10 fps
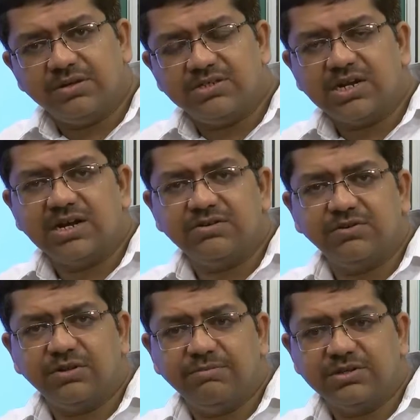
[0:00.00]
charged
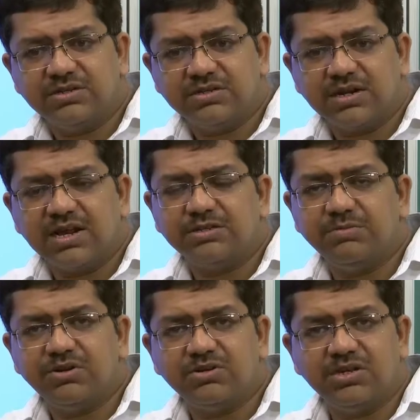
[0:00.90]
for the business class,
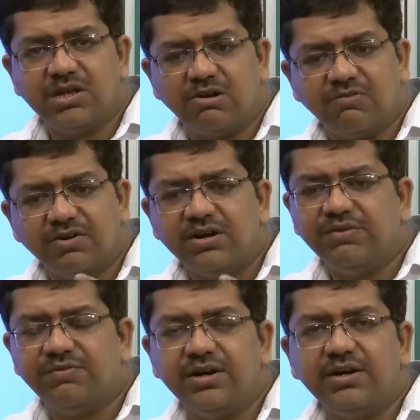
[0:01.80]
because they are offered
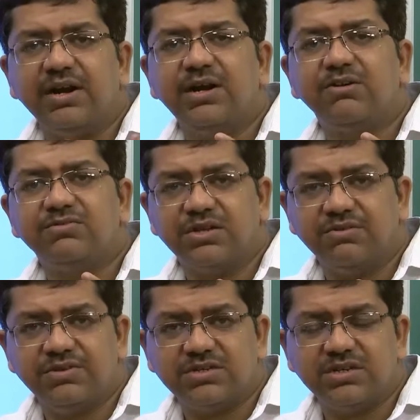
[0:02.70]
different kind of
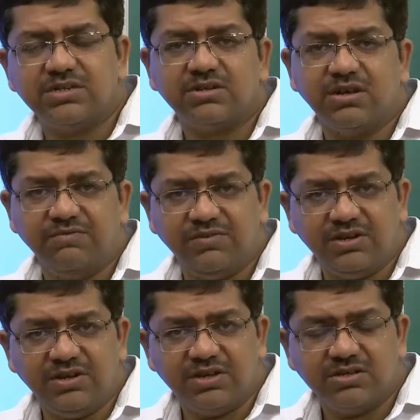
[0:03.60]
services,
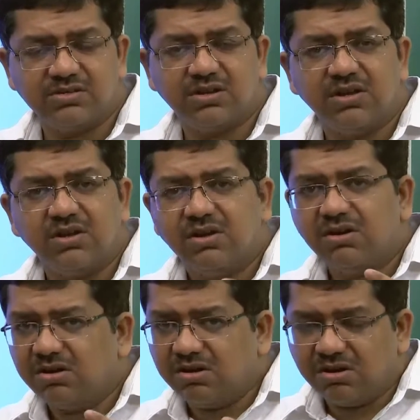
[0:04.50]
convenience,
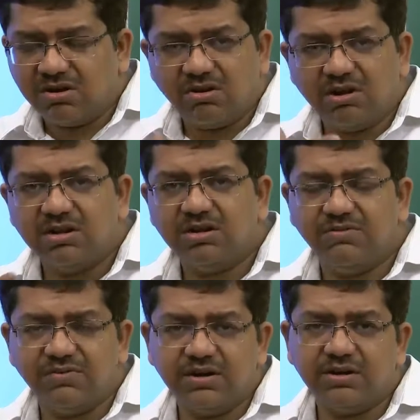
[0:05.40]
all the
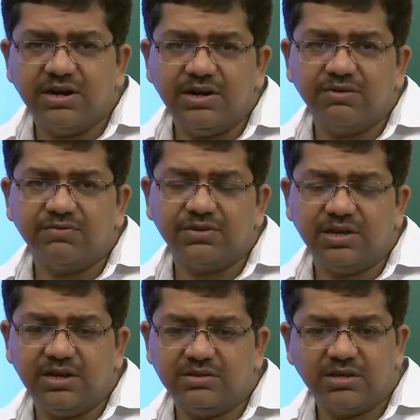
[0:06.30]
different kind of
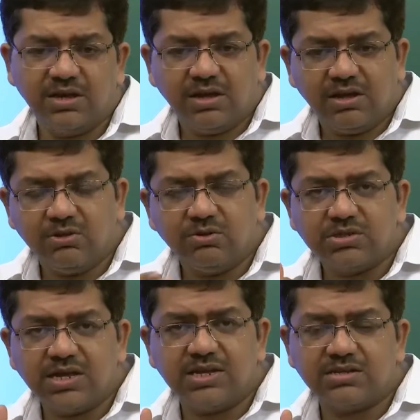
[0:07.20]
things. In
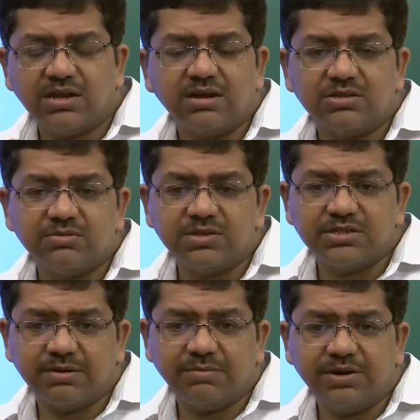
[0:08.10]
those case the customer
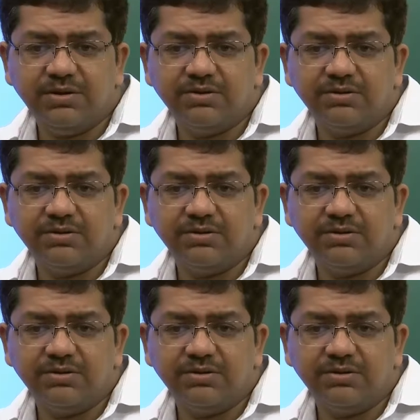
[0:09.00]
segment